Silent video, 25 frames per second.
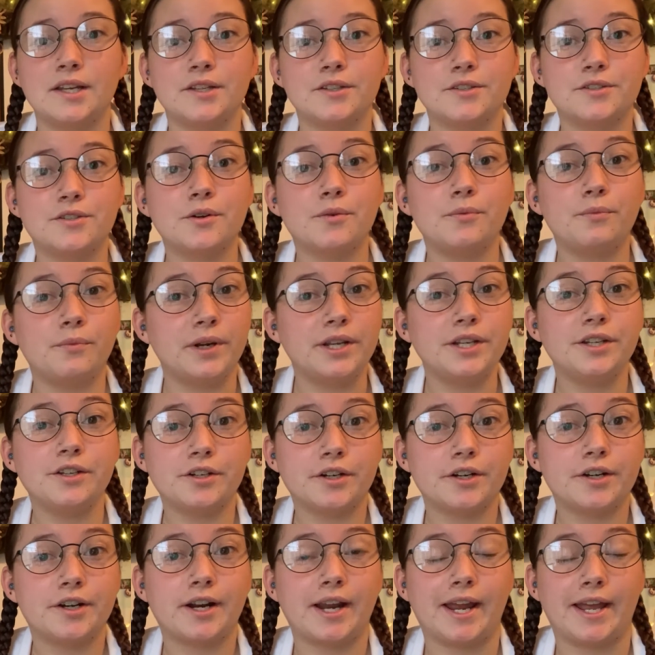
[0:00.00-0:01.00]
So when
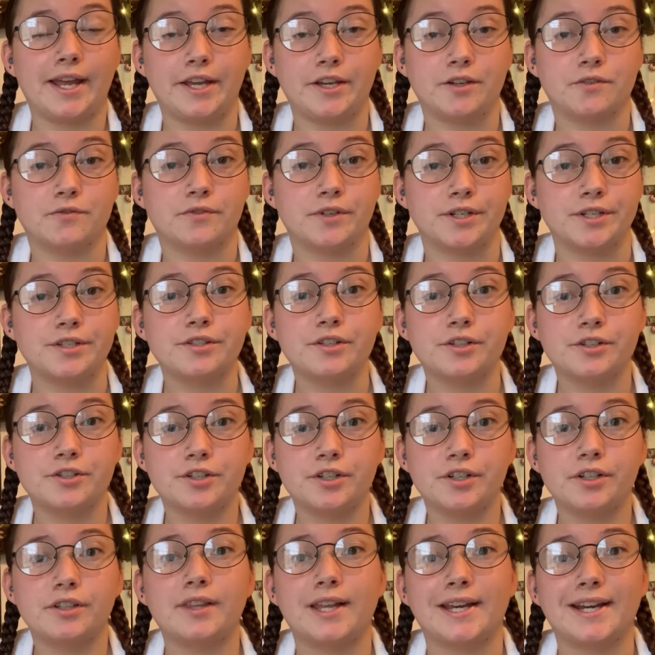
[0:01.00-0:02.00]
you're a
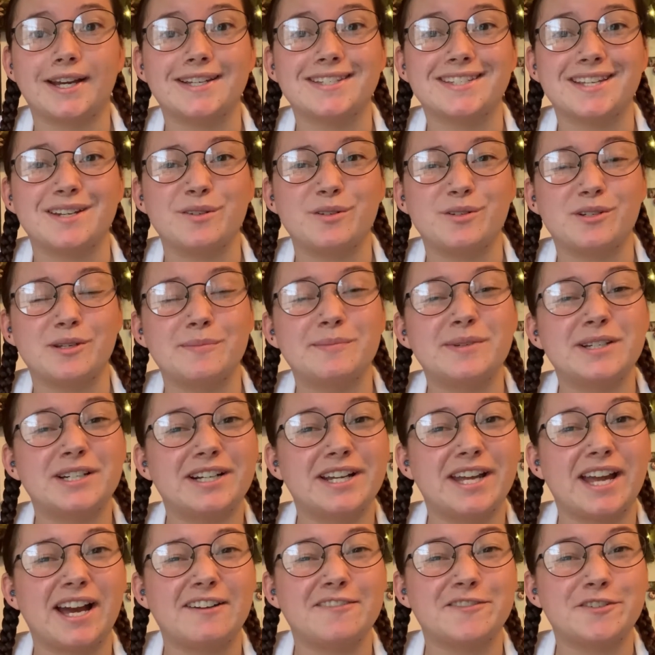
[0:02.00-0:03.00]
researcher, like I said, you
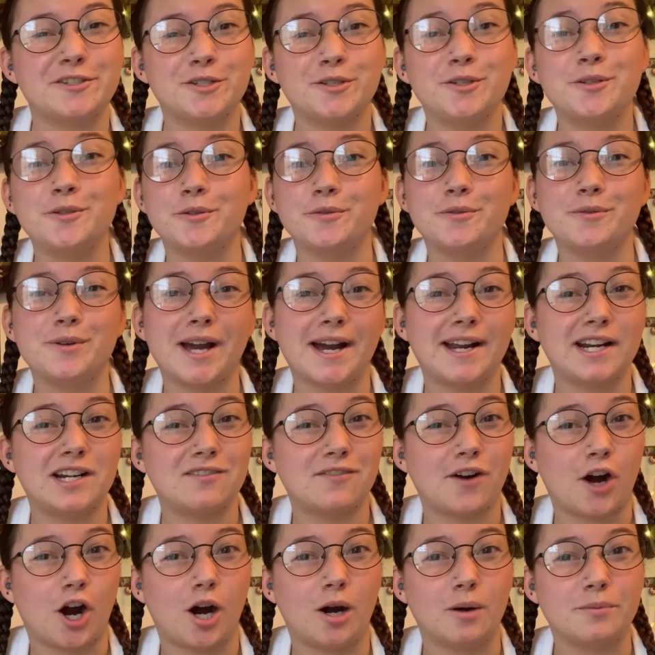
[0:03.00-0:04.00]
typically have two kind
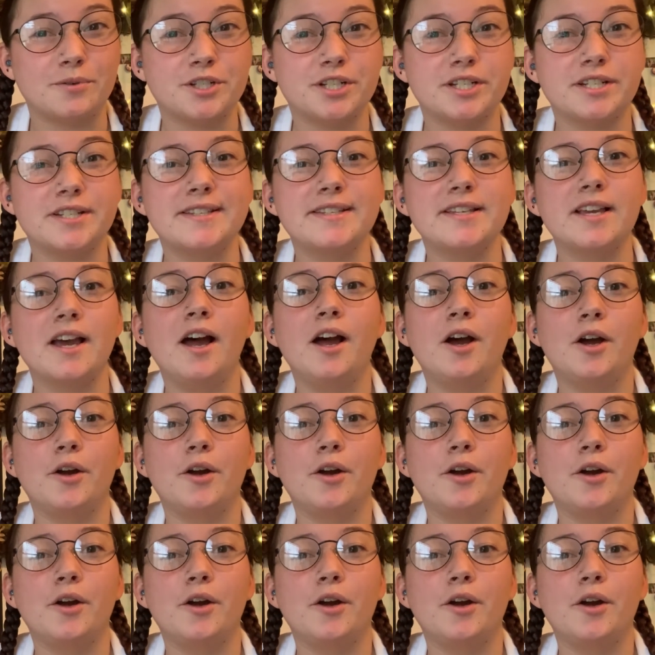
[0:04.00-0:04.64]
of options.